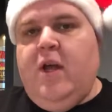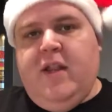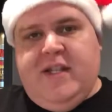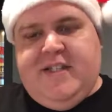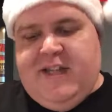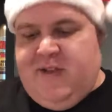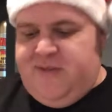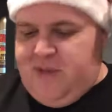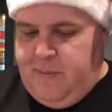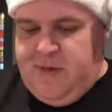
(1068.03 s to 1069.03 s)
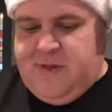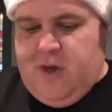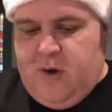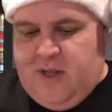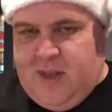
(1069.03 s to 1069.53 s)
Let's get those numbers
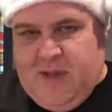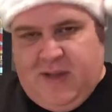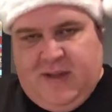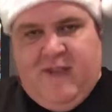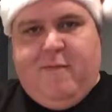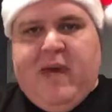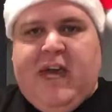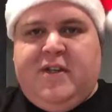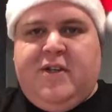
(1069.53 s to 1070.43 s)
going. Let me give back